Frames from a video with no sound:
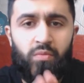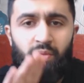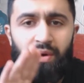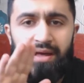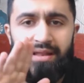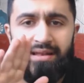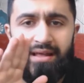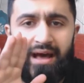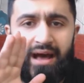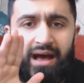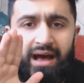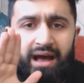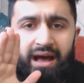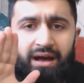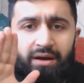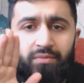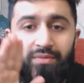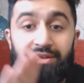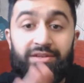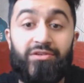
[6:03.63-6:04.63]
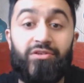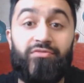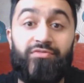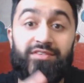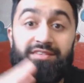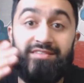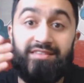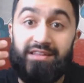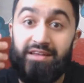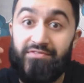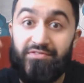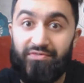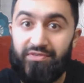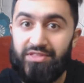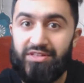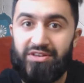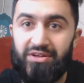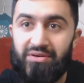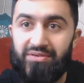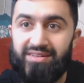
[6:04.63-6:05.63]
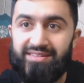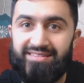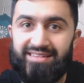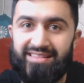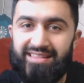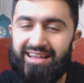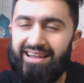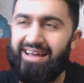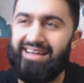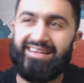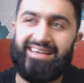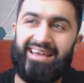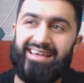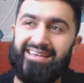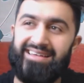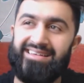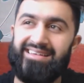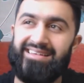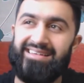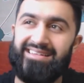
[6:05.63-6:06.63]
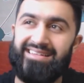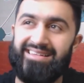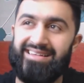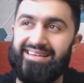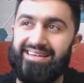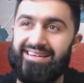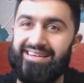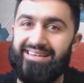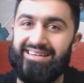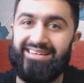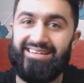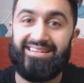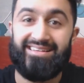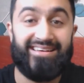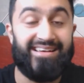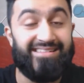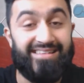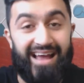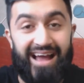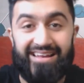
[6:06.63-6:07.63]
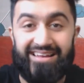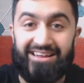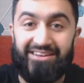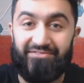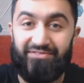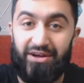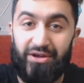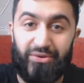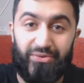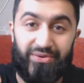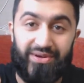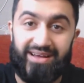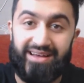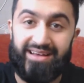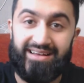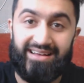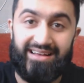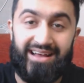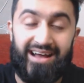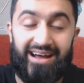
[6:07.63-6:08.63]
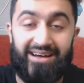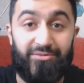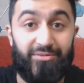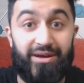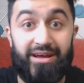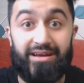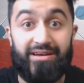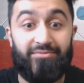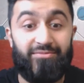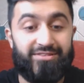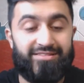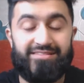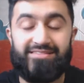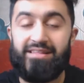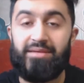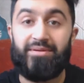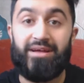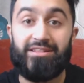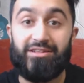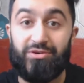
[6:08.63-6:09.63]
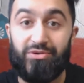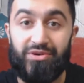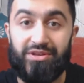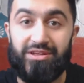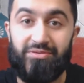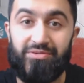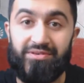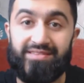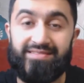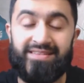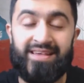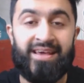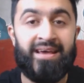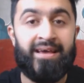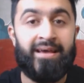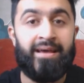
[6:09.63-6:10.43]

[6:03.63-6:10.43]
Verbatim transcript: When uh when Luffy sniffs for the donuts and they're like, hey, because he identified where uh, where what's his name Katakuri was,